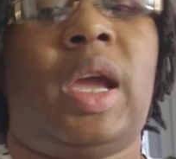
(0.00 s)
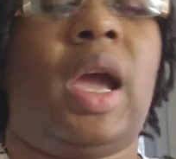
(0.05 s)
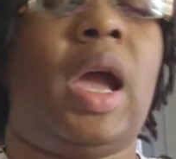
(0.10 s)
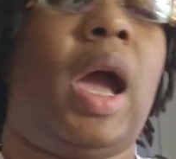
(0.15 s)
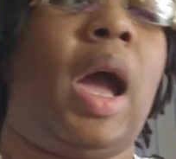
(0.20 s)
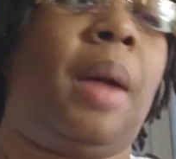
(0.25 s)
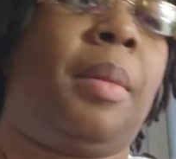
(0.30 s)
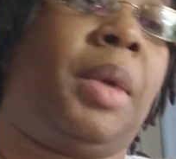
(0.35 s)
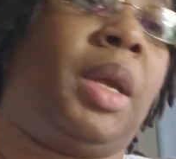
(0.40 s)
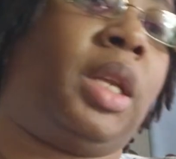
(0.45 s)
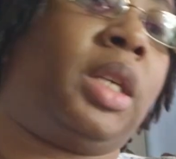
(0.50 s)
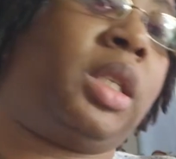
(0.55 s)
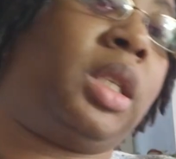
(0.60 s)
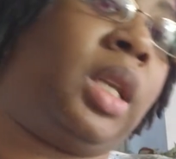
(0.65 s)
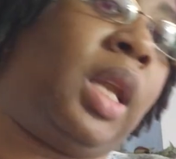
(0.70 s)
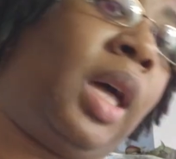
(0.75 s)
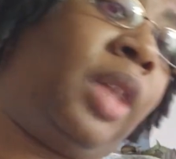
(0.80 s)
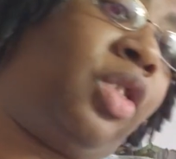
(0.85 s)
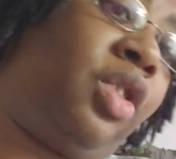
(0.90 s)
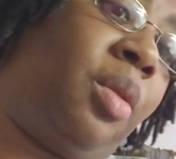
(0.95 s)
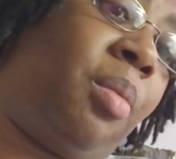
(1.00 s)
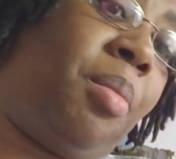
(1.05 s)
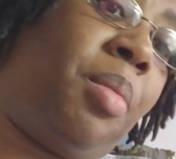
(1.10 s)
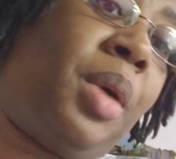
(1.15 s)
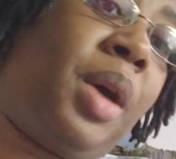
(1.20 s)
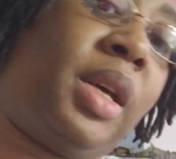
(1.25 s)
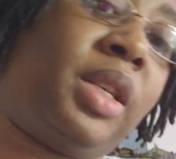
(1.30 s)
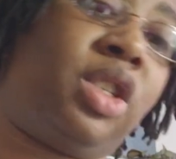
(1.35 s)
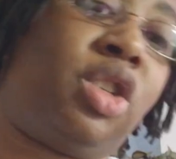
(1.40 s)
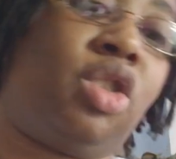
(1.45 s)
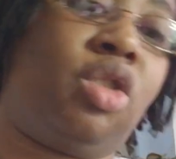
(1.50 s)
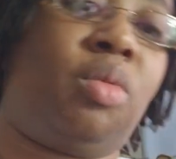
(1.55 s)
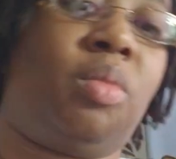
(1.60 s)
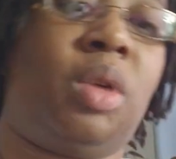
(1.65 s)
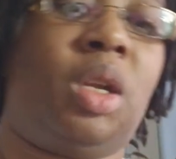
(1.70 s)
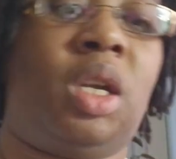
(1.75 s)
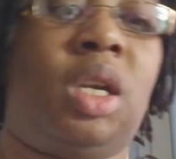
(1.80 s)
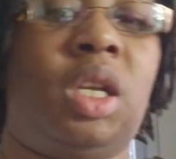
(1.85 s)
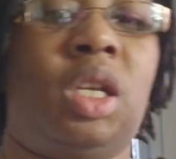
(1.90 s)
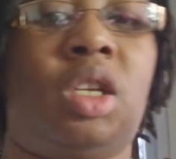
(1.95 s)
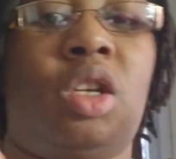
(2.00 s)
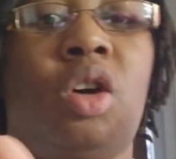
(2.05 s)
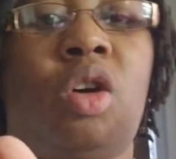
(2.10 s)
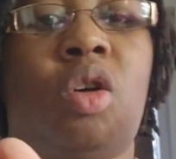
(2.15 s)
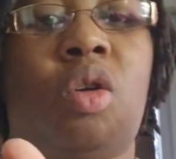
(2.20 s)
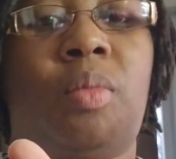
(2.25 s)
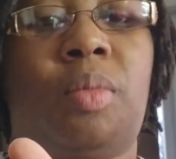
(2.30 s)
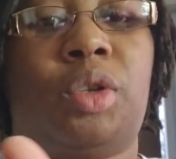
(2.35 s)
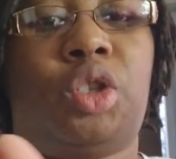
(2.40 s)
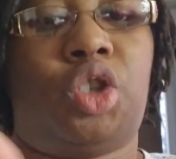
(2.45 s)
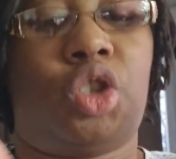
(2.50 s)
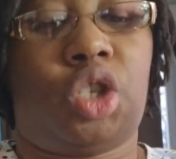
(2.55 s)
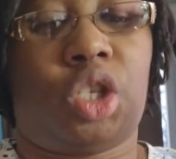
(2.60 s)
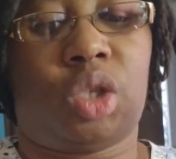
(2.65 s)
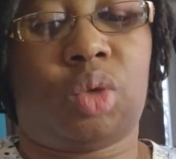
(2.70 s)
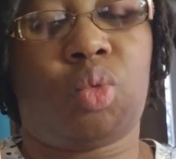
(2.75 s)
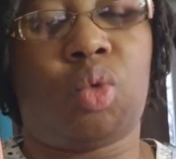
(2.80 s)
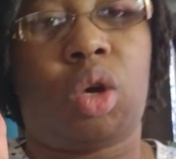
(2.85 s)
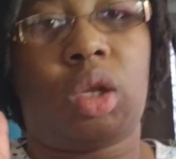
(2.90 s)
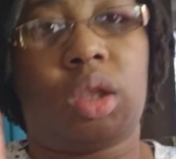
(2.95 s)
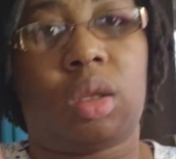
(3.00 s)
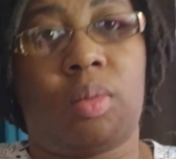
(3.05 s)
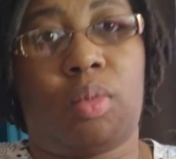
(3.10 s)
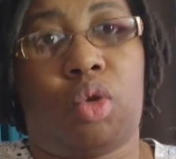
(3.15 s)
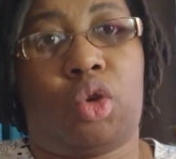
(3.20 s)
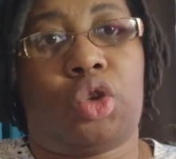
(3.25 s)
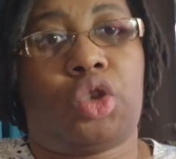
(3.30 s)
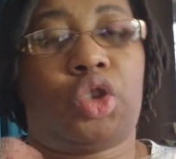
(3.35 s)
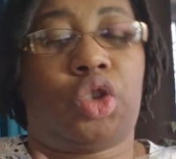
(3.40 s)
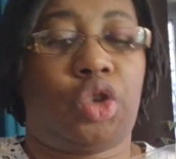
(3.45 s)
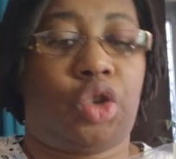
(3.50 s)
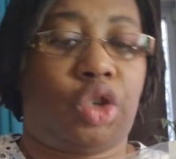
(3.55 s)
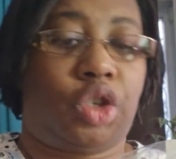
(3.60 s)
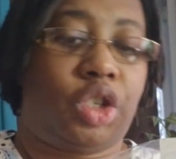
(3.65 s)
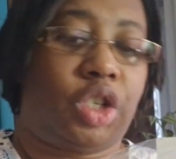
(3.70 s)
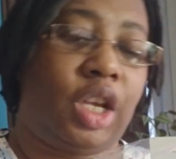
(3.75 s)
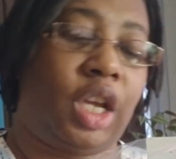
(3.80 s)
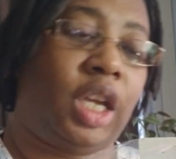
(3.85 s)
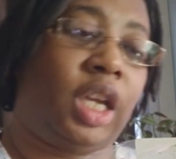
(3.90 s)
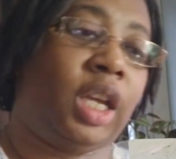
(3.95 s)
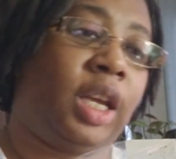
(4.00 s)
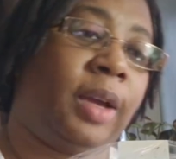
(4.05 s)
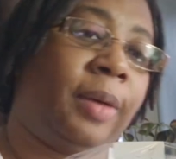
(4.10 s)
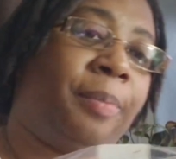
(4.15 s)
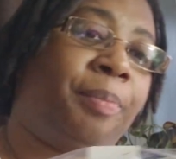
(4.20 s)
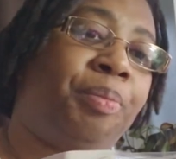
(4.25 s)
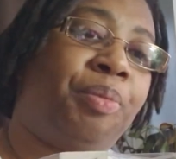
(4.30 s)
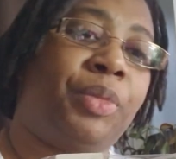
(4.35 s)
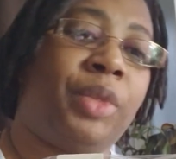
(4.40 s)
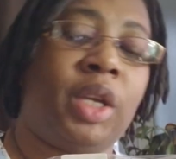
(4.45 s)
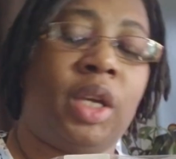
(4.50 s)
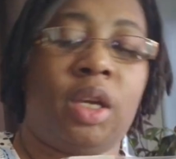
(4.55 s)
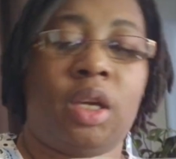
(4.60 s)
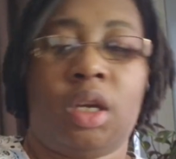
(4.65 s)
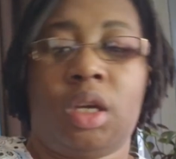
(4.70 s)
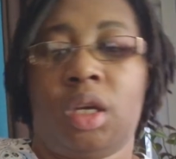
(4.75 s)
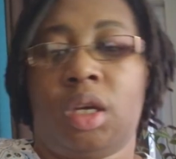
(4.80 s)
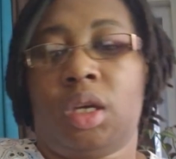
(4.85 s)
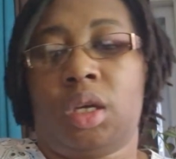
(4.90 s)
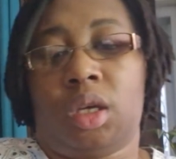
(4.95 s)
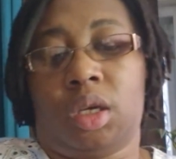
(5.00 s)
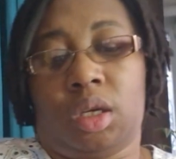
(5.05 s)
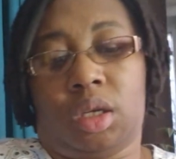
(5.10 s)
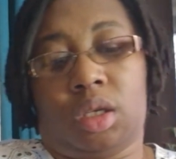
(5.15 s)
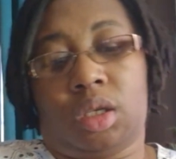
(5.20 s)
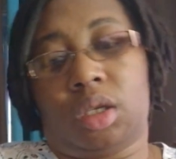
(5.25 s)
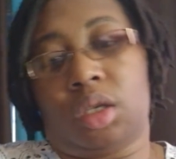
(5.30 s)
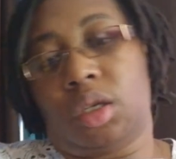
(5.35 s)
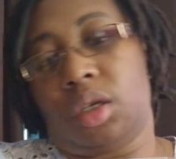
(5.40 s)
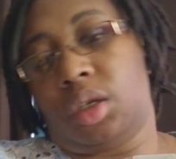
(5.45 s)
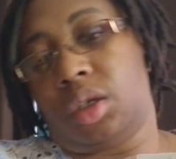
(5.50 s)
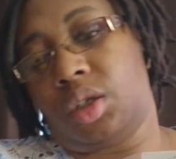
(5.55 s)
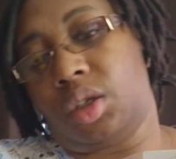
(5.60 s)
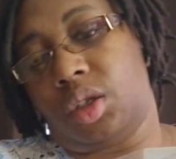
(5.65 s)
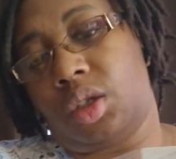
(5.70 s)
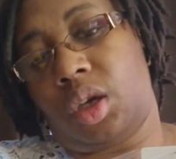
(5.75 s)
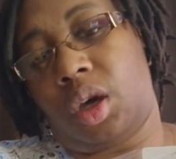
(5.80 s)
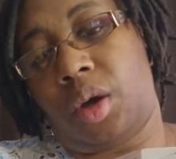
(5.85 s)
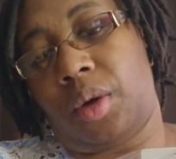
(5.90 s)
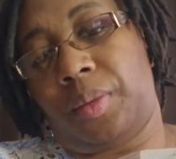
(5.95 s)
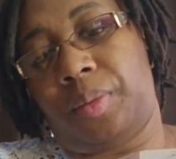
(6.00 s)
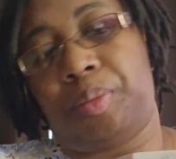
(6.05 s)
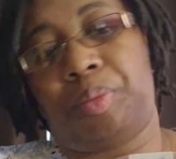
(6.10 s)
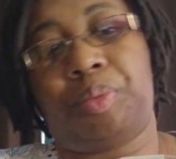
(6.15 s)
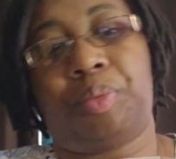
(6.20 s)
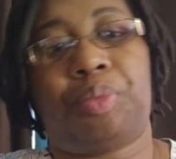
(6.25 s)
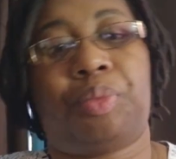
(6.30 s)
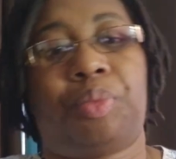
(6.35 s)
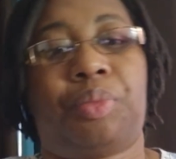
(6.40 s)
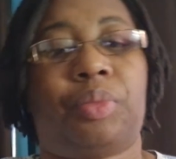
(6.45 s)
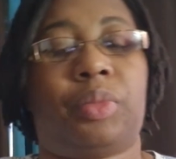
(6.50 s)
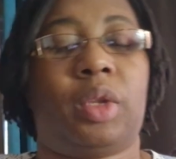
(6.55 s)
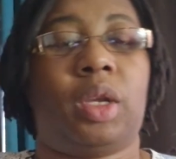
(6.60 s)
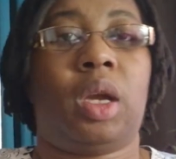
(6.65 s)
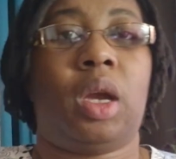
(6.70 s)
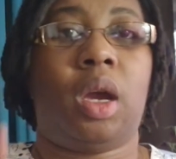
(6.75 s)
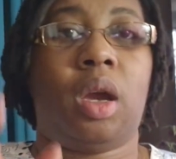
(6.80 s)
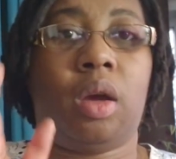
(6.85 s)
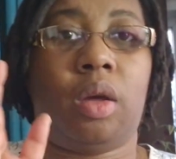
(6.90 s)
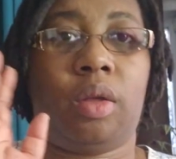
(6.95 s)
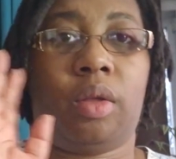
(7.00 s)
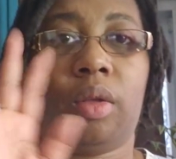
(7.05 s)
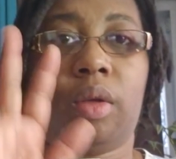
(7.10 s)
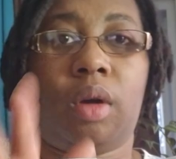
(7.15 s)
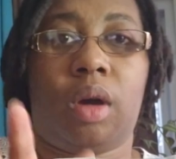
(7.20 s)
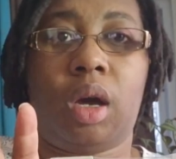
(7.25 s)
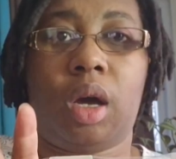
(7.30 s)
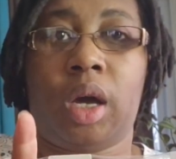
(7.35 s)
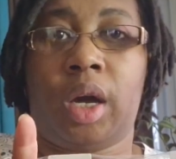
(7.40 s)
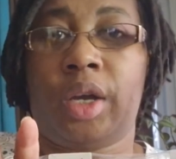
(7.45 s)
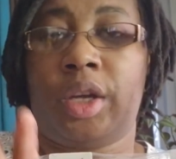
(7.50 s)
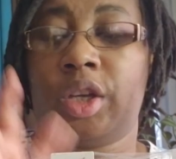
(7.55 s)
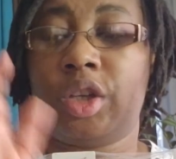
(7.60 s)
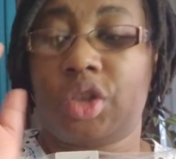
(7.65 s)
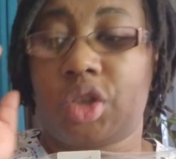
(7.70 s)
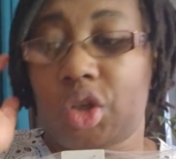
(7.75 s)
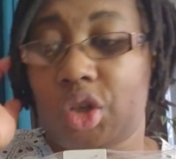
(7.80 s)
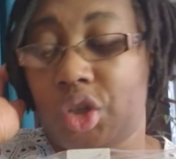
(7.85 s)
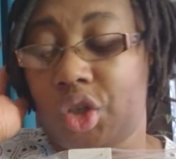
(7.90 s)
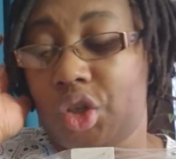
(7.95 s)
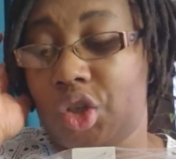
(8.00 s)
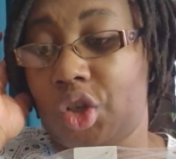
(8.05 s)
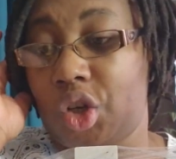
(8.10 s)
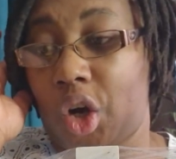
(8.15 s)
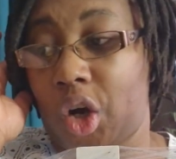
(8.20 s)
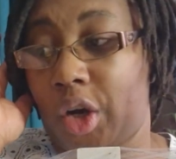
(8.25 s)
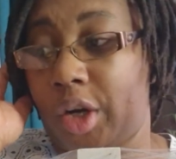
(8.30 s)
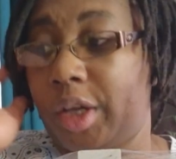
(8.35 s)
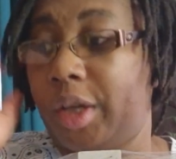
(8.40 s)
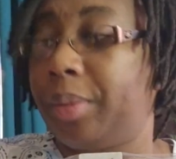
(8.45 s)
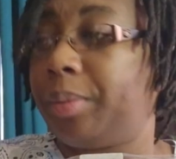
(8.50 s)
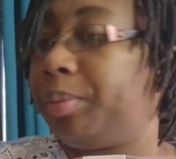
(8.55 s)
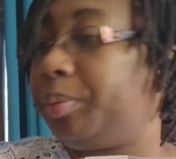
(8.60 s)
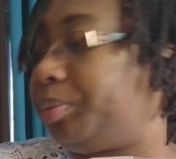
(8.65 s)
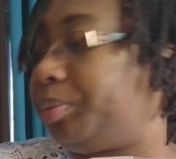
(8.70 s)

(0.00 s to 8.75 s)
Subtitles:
I mean, it's not the best humidity dome, but you just want the moisture to stay in. So, onions are started.